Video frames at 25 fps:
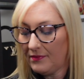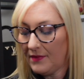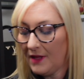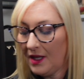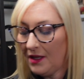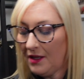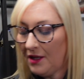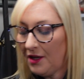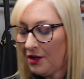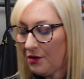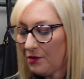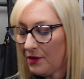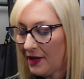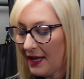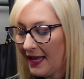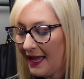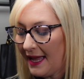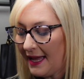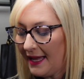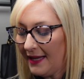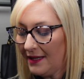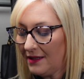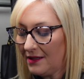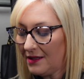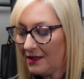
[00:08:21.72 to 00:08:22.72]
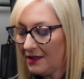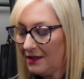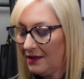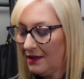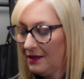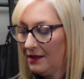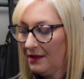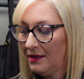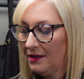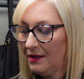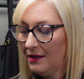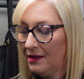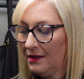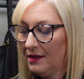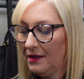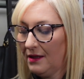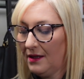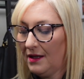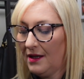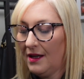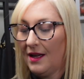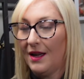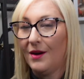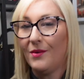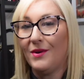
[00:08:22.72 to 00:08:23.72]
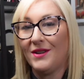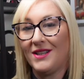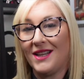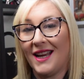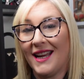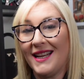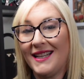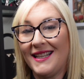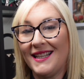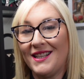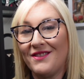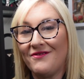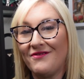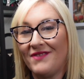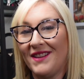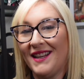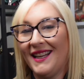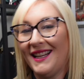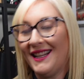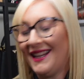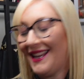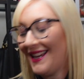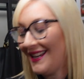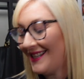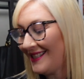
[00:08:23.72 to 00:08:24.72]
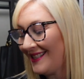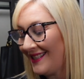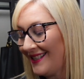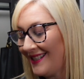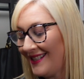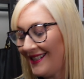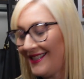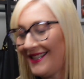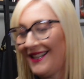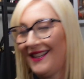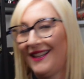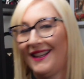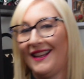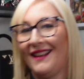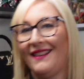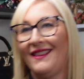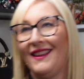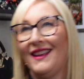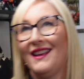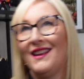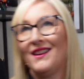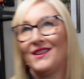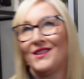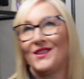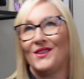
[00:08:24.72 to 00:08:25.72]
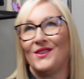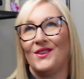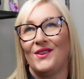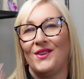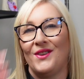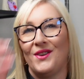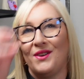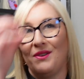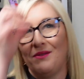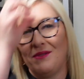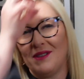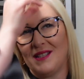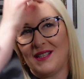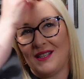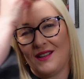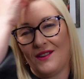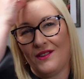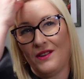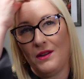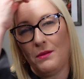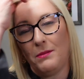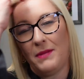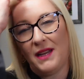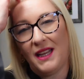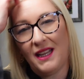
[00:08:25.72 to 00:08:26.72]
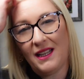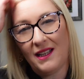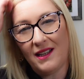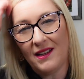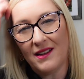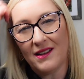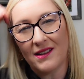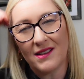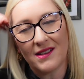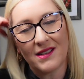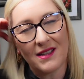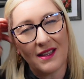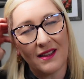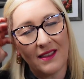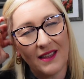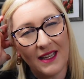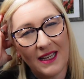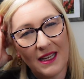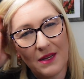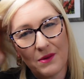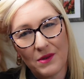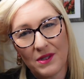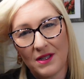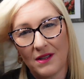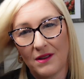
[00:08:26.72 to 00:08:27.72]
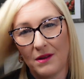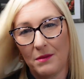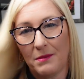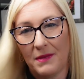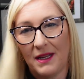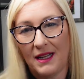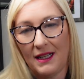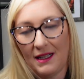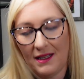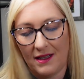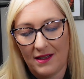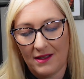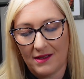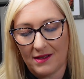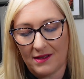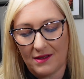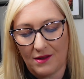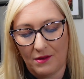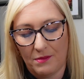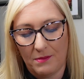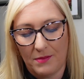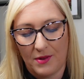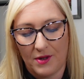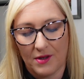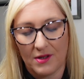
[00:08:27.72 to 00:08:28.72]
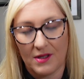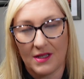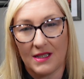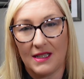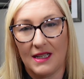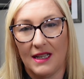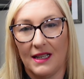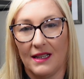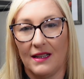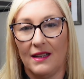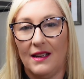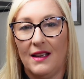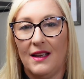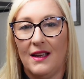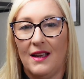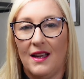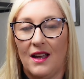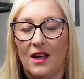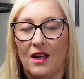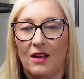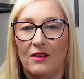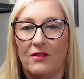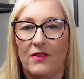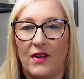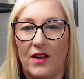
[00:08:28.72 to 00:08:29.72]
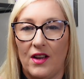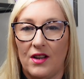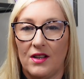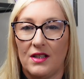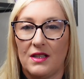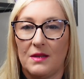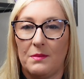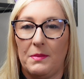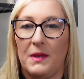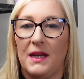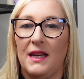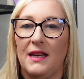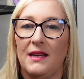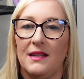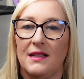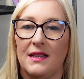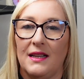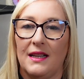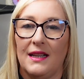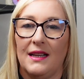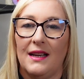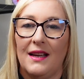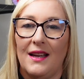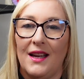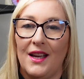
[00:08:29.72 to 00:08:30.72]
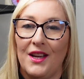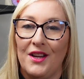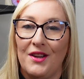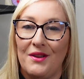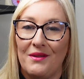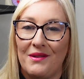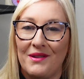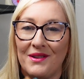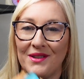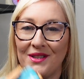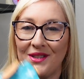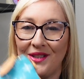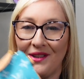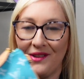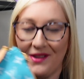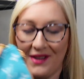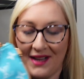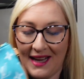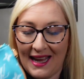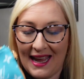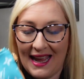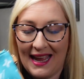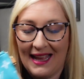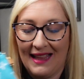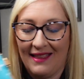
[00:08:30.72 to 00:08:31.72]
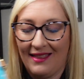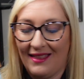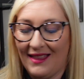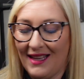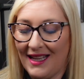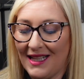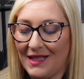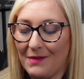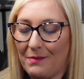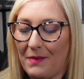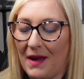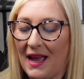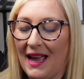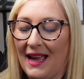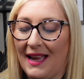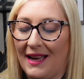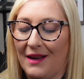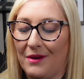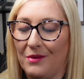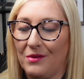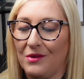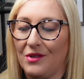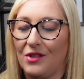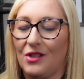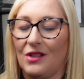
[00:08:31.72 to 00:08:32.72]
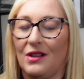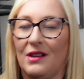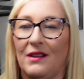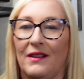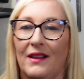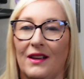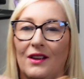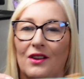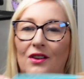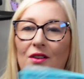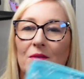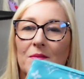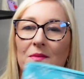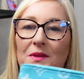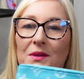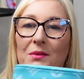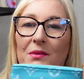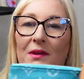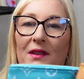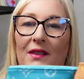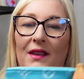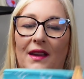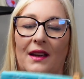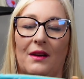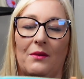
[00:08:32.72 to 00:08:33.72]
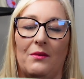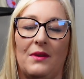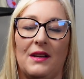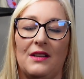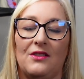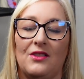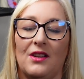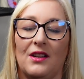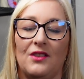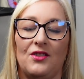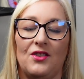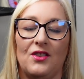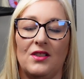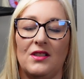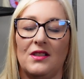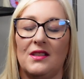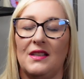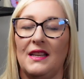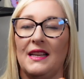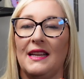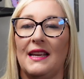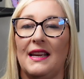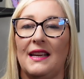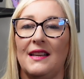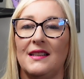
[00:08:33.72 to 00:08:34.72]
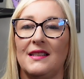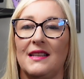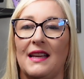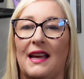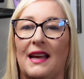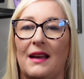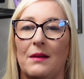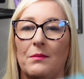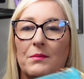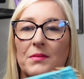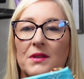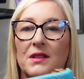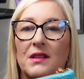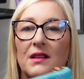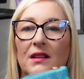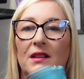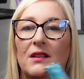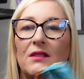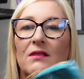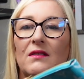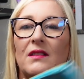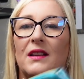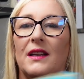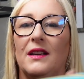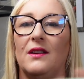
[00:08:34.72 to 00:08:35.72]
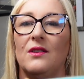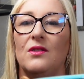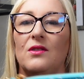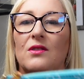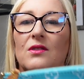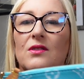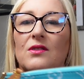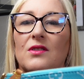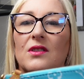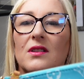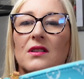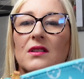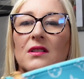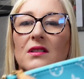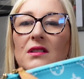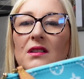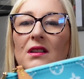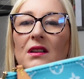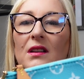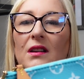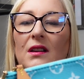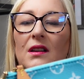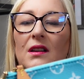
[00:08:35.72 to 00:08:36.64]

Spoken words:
you get, which I didn't realise until I think I saw, was it on Amelia's? I think it was on Amelia's unboxing of her Speedy. You also get this pouch that comes with it, which I just think is absolutely gorgeous.